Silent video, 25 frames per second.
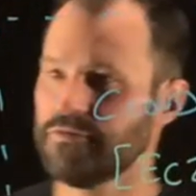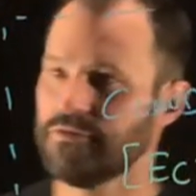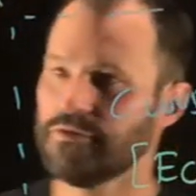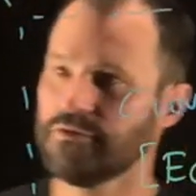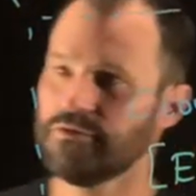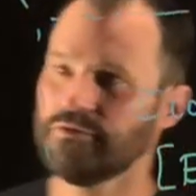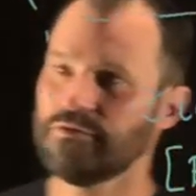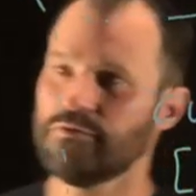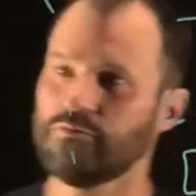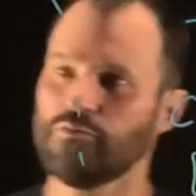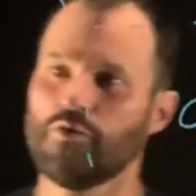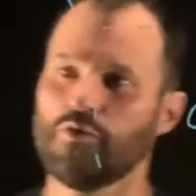
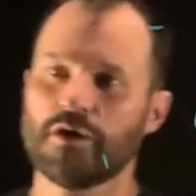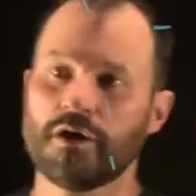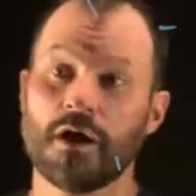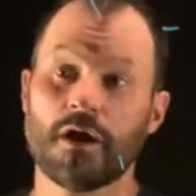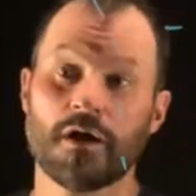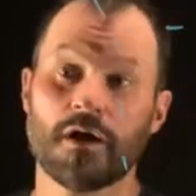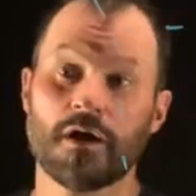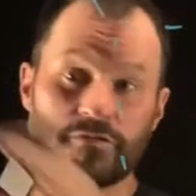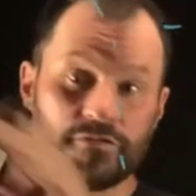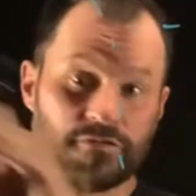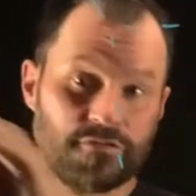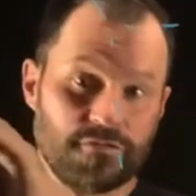and what
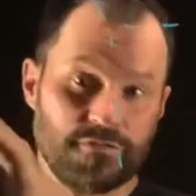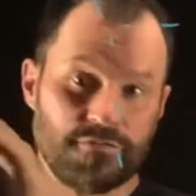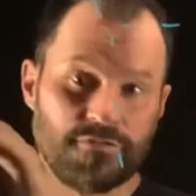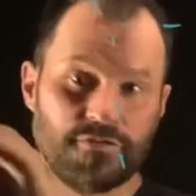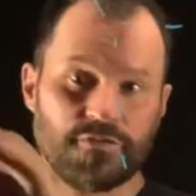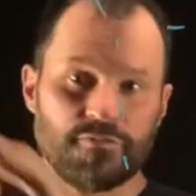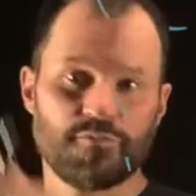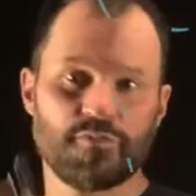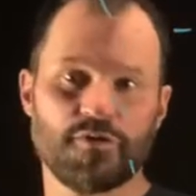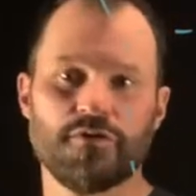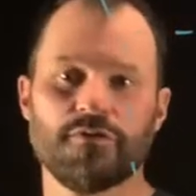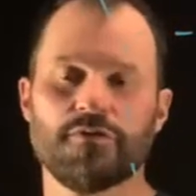are service
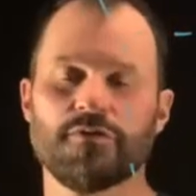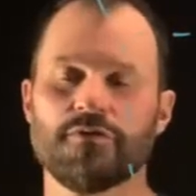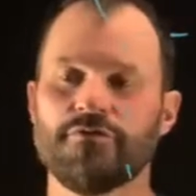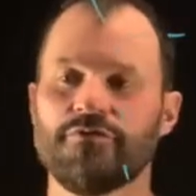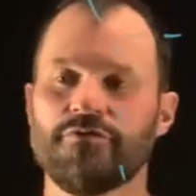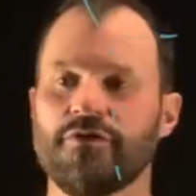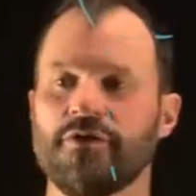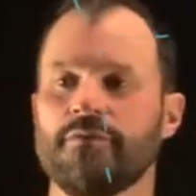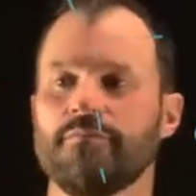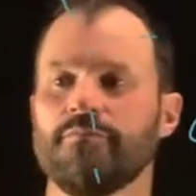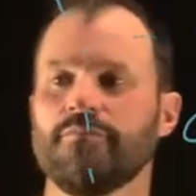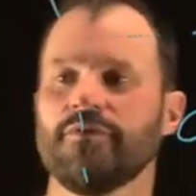brokers
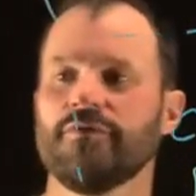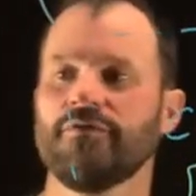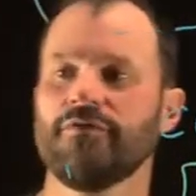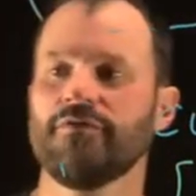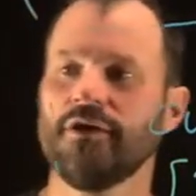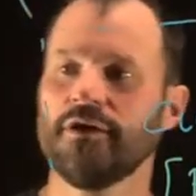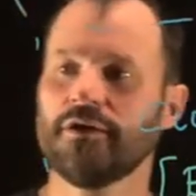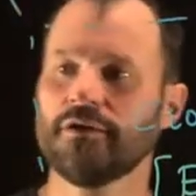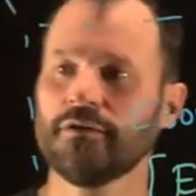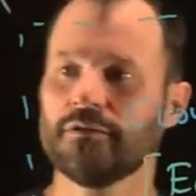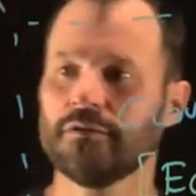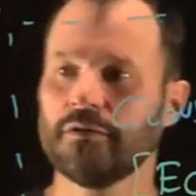in
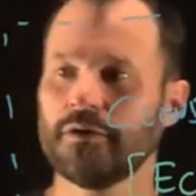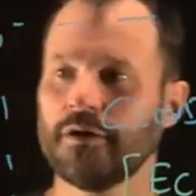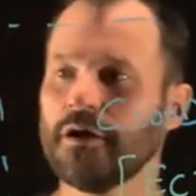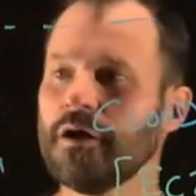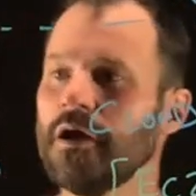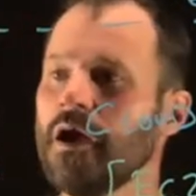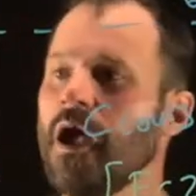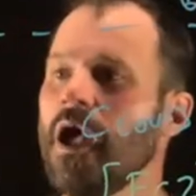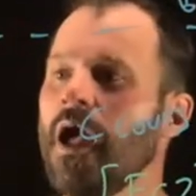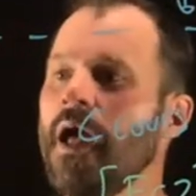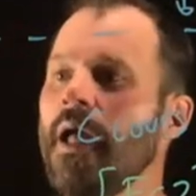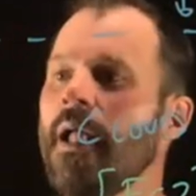particular
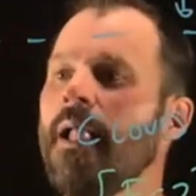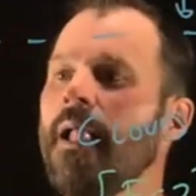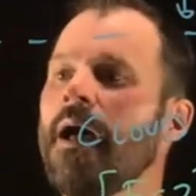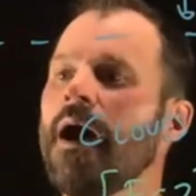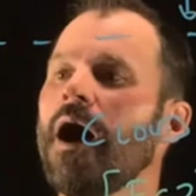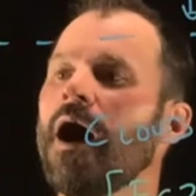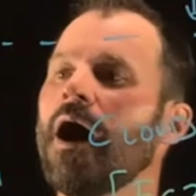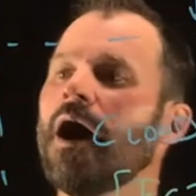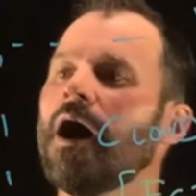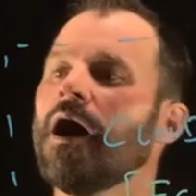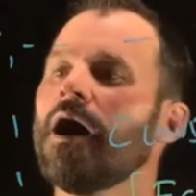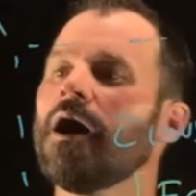
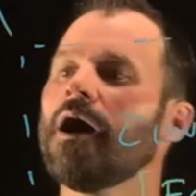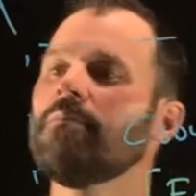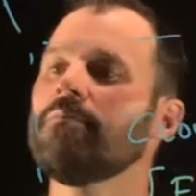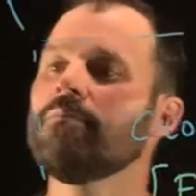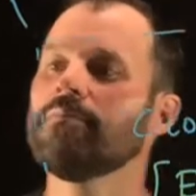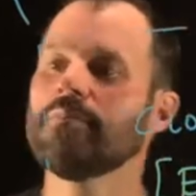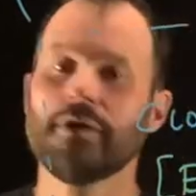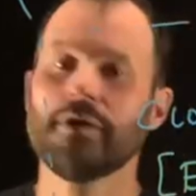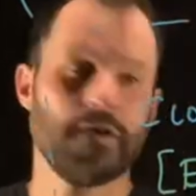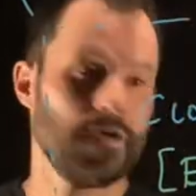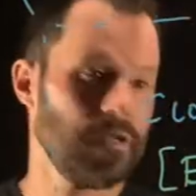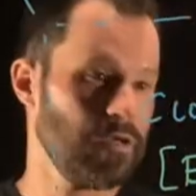
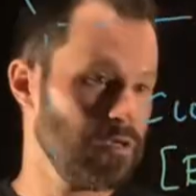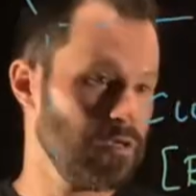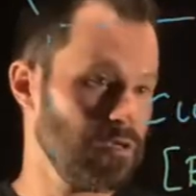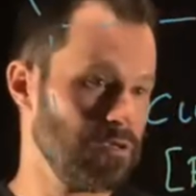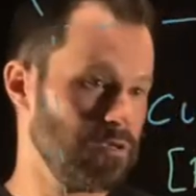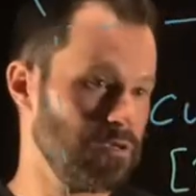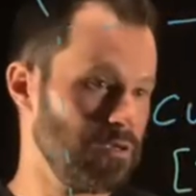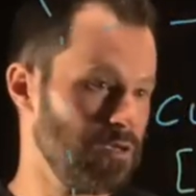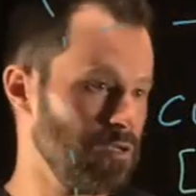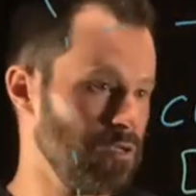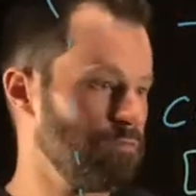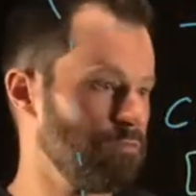
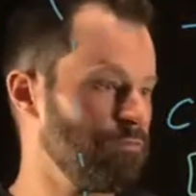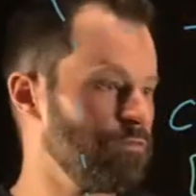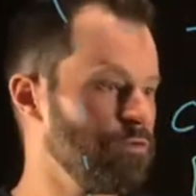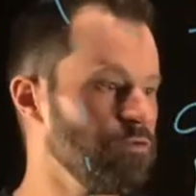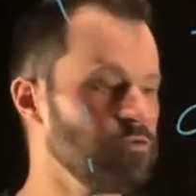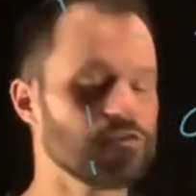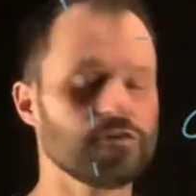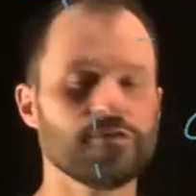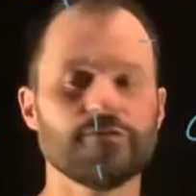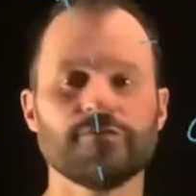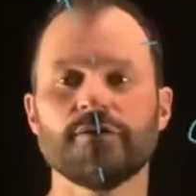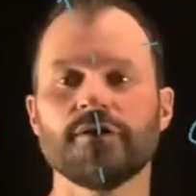in a
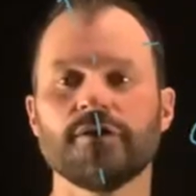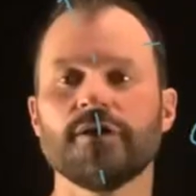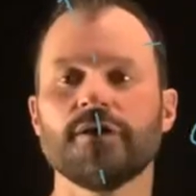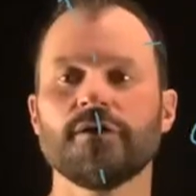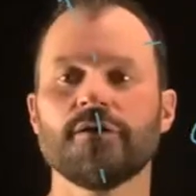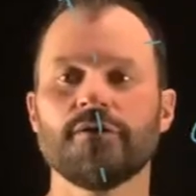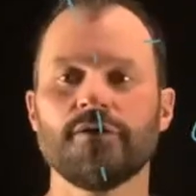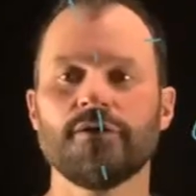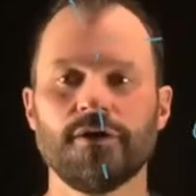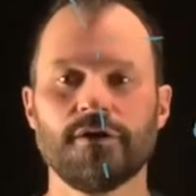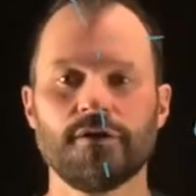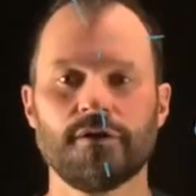future video
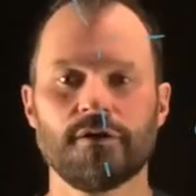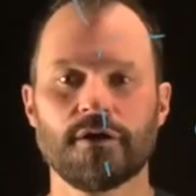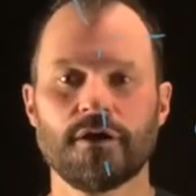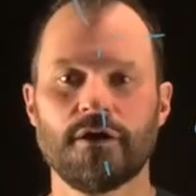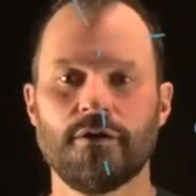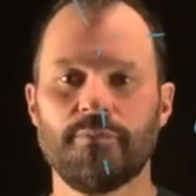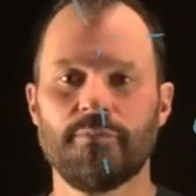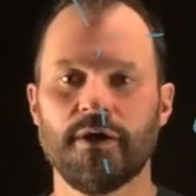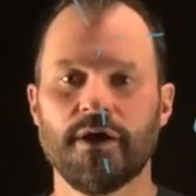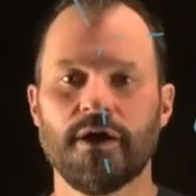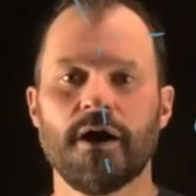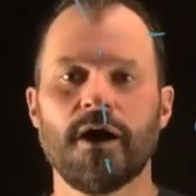here
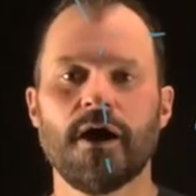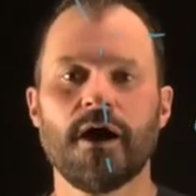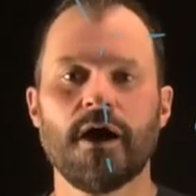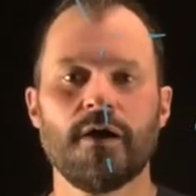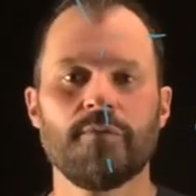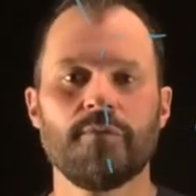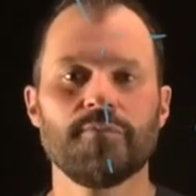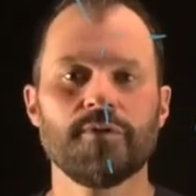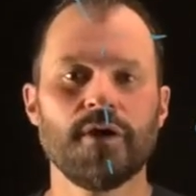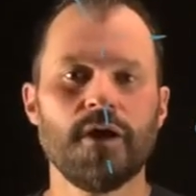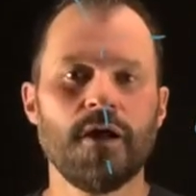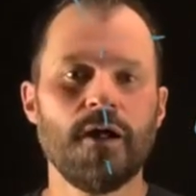coming
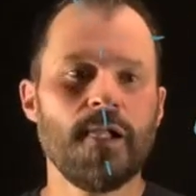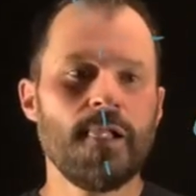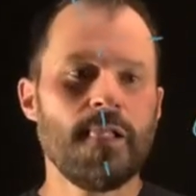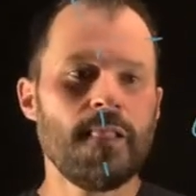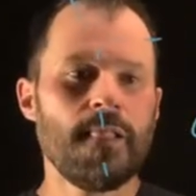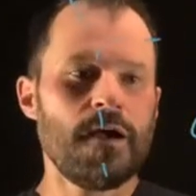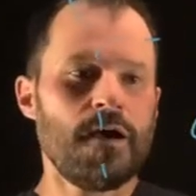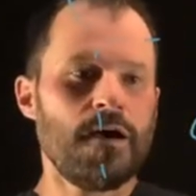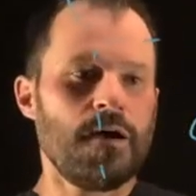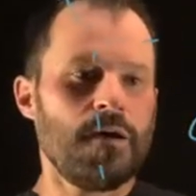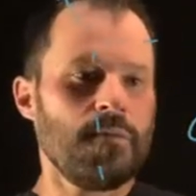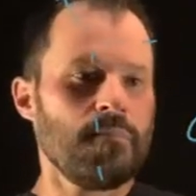up.
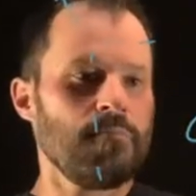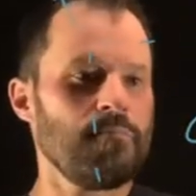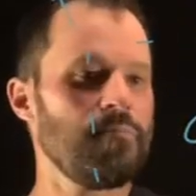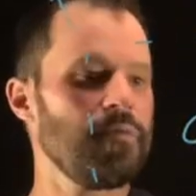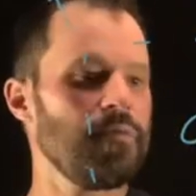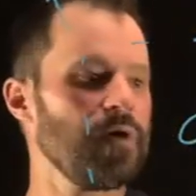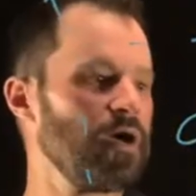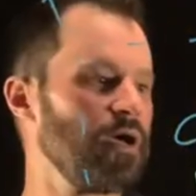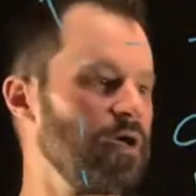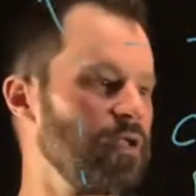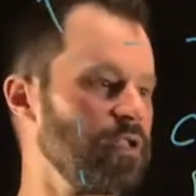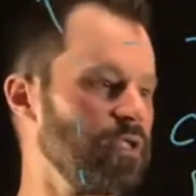
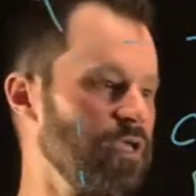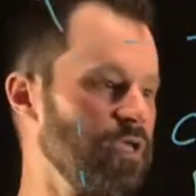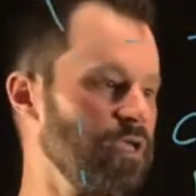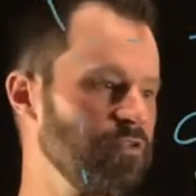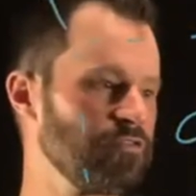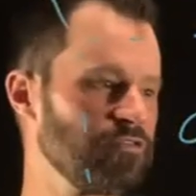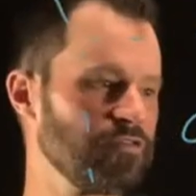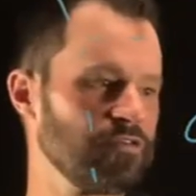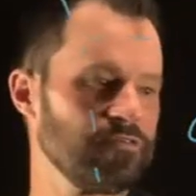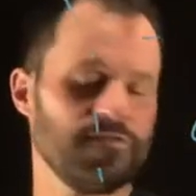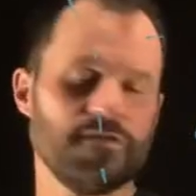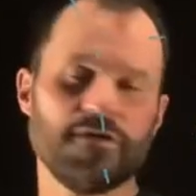But
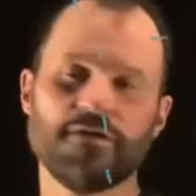each of these